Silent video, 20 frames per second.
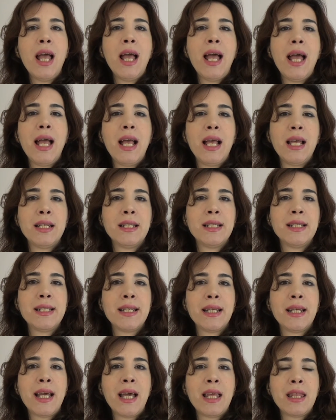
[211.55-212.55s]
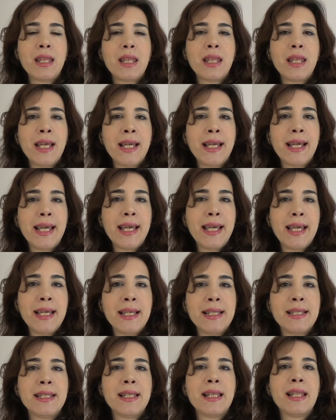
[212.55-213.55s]
And another thing
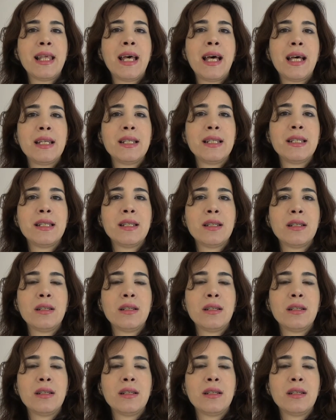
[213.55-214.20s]
is that